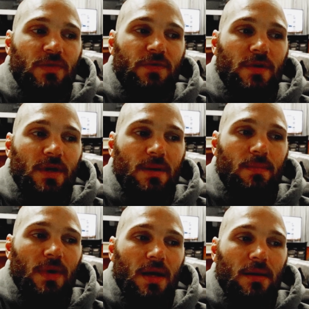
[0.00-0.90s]
I've only
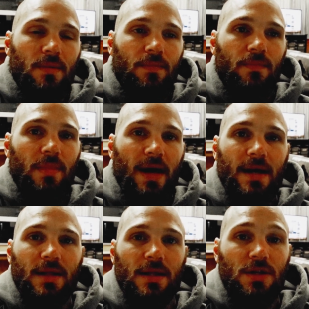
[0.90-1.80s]
been
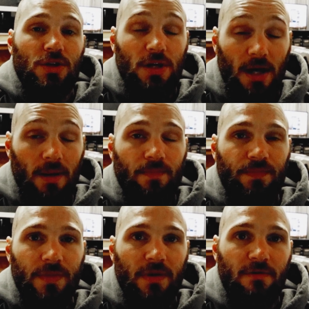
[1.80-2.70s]
back at the
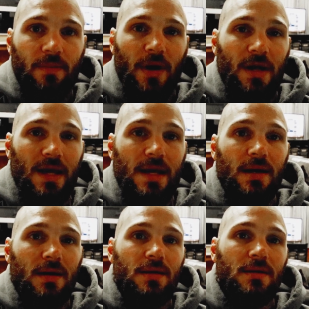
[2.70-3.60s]
gym for about a
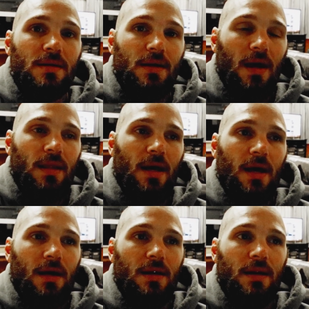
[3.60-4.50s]
year, and
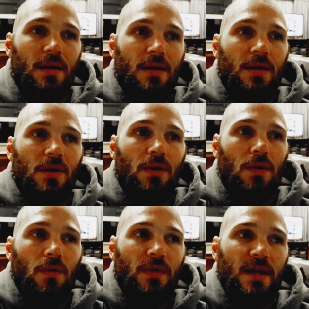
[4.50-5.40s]
then
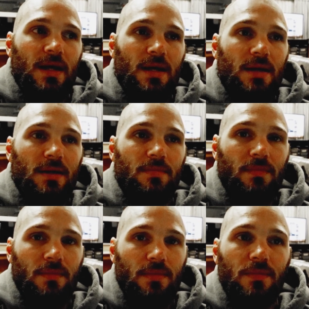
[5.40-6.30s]
only
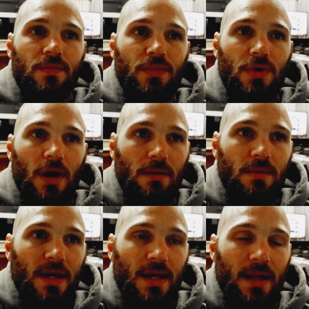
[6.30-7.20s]

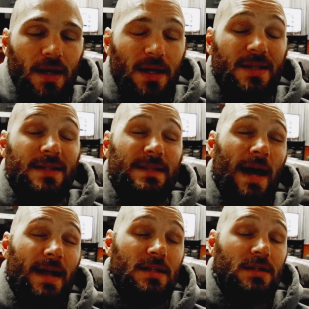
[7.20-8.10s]
probably like
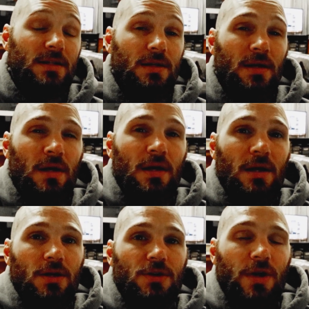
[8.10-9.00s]
intense
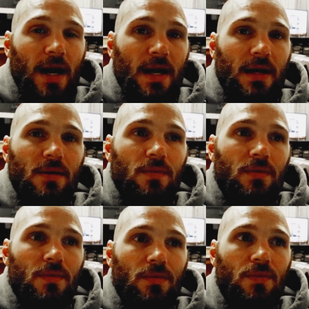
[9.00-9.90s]
training
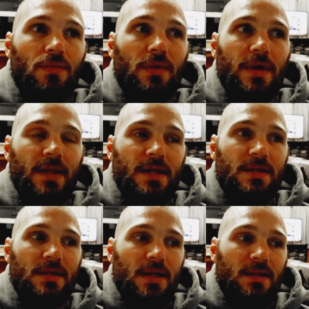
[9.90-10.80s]
really
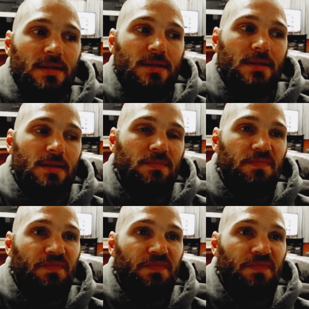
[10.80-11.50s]
since